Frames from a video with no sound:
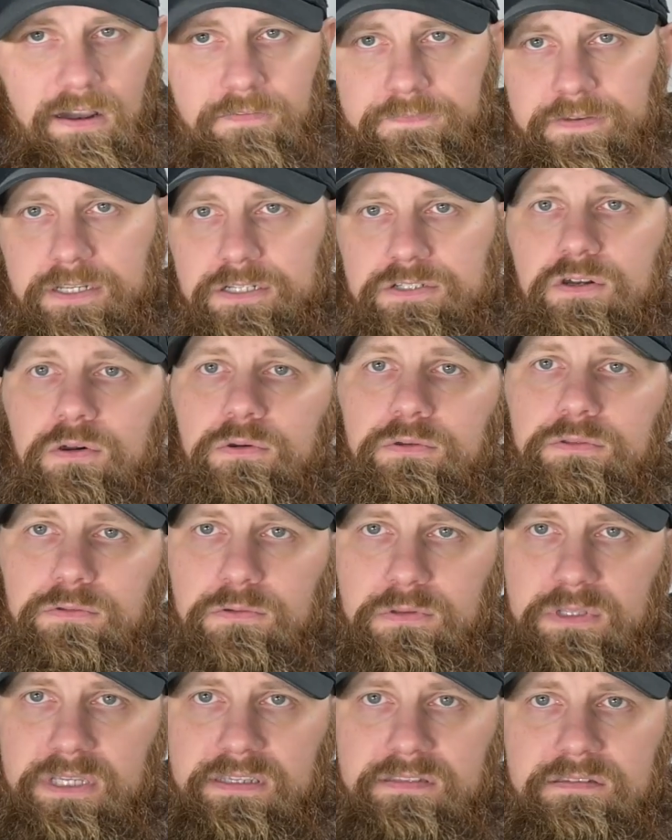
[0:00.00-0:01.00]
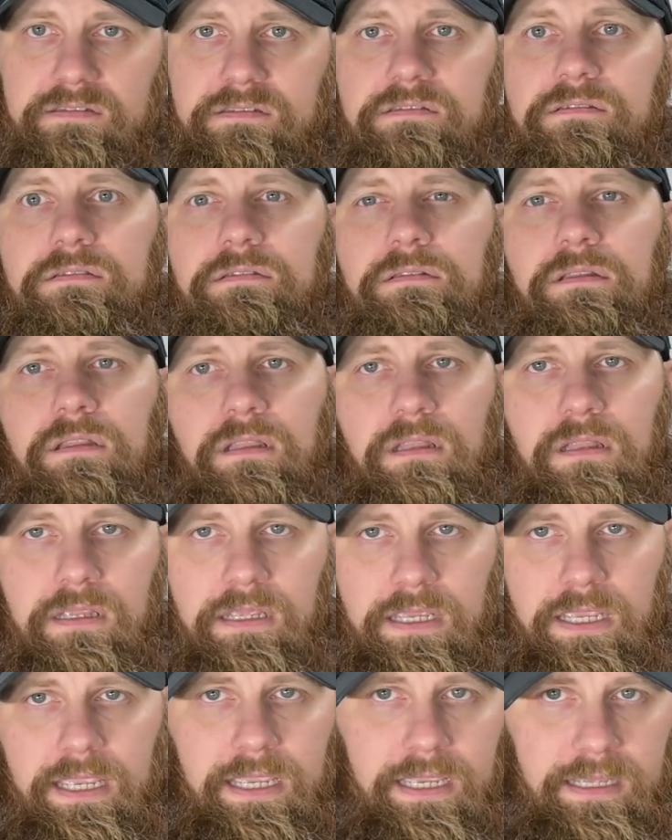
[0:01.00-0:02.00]
finish going through this,
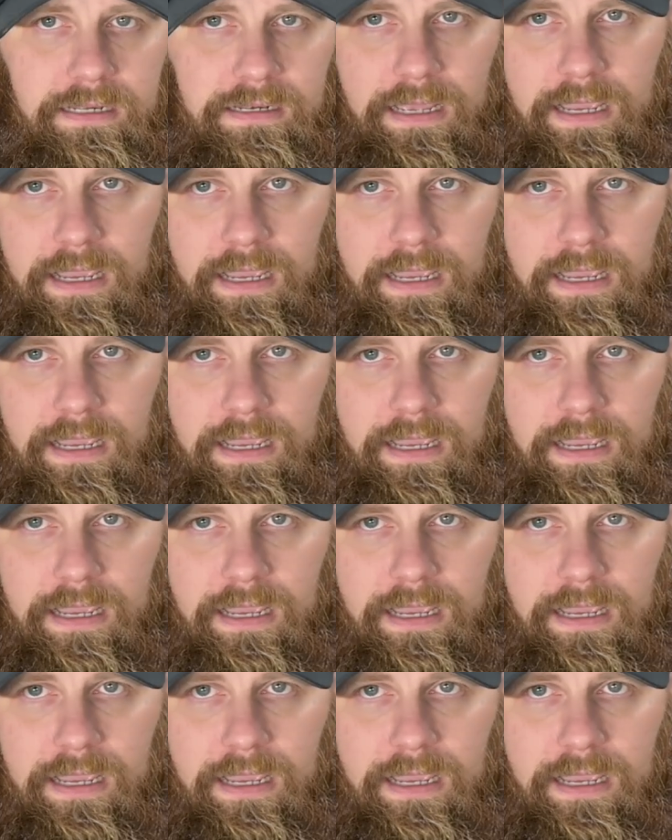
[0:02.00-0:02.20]
and